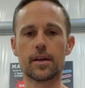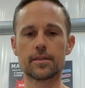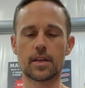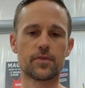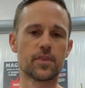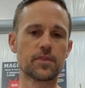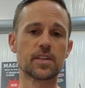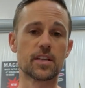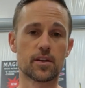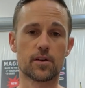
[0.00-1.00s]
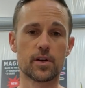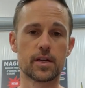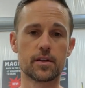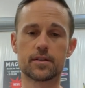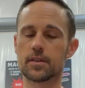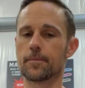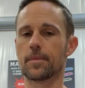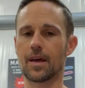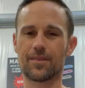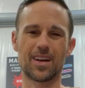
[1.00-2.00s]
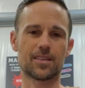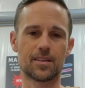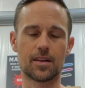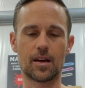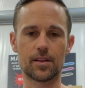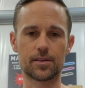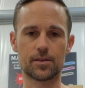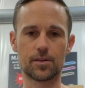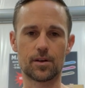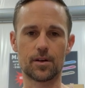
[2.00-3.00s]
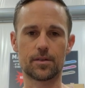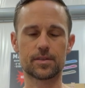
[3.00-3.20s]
say 50 degrees, I've got the Denali suit on.